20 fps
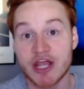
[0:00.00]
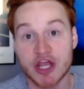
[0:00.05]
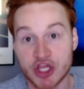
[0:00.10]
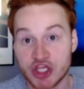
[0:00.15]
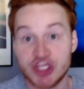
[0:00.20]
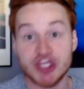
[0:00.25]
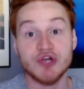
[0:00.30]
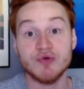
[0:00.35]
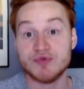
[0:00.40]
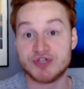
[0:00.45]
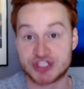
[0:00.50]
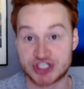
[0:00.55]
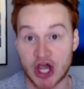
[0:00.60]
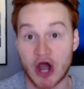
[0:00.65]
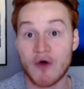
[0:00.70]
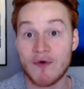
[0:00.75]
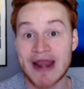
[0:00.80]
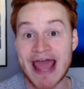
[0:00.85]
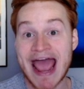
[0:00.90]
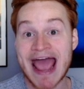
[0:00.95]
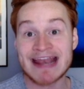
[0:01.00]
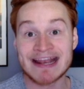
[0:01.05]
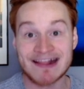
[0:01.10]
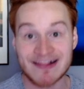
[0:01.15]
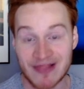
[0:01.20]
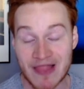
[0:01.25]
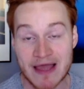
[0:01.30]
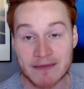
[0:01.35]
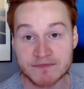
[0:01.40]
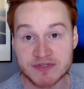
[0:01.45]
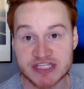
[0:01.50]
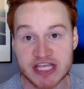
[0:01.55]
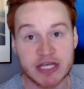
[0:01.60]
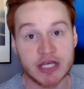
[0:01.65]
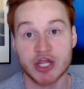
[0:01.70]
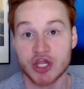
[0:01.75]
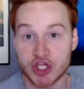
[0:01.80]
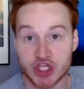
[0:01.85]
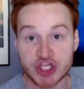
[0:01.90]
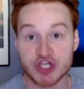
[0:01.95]
you don't add Clemson,
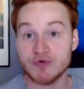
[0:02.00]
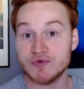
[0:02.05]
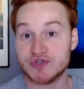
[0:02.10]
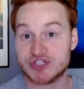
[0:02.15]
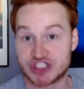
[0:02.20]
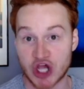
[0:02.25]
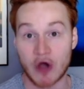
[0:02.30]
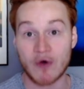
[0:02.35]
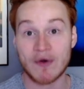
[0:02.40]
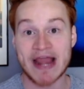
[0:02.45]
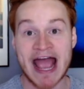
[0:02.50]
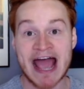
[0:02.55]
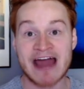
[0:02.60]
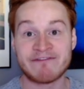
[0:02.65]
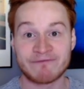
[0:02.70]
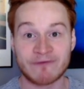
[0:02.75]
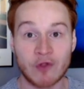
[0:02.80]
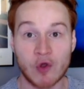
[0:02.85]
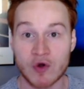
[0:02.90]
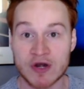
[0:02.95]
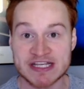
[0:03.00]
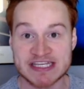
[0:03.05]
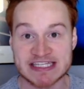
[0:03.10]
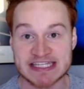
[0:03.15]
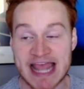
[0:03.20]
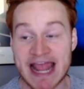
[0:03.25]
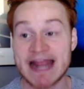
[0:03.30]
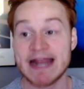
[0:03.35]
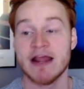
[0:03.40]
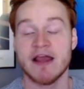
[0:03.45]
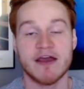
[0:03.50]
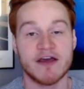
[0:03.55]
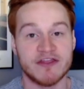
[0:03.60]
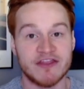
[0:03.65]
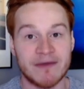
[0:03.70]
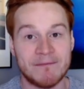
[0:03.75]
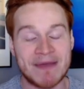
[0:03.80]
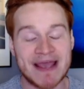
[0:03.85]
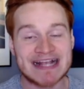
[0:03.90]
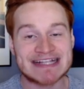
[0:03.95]
you don't add Florida State,
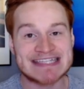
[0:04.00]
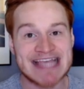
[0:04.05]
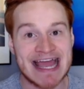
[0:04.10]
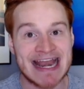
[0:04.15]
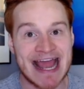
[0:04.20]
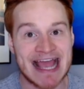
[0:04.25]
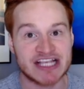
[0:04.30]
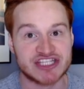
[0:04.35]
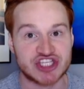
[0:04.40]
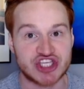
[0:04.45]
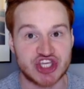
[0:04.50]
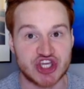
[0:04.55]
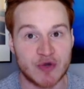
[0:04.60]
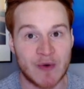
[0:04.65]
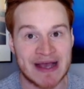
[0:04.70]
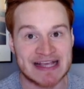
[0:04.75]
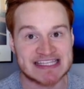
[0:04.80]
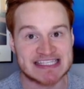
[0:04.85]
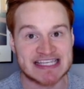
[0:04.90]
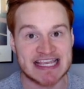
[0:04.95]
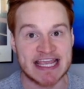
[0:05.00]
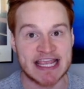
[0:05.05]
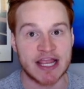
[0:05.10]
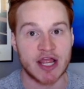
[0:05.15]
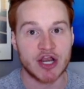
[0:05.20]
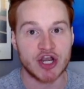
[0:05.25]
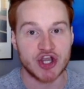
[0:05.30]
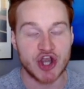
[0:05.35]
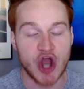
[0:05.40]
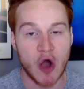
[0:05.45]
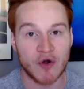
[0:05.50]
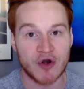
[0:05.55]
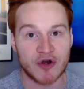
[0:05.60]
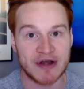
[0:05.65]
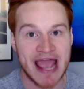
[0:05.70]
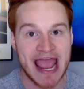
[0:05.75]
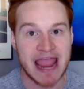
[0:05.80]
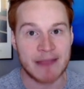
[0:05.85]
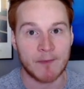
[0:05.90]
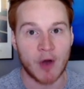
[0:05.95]
the Big Ten has USC, Notre
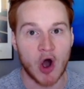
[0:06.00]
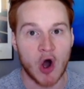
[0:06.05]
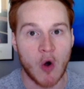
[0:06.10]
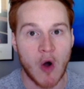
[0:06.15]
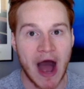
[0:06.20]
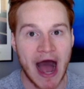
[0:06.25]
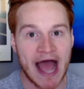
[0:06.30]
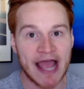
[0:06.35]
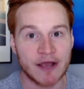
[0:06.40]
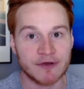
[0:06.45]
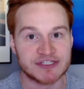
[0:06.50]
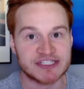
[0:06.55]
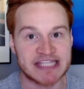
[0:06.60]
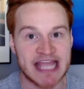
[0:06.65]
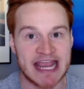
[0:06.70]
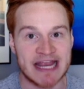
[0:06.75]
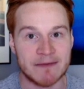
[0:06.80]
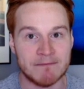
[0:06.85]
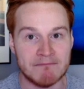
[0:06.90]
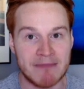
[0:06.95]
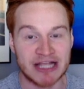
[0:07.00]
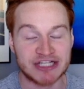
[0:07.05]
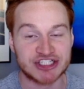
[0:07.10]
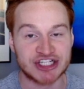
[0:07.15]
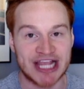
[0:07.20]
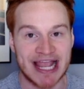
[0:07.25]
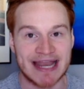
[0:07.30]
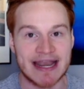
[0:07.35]
Dame, Ohio State, Michigan.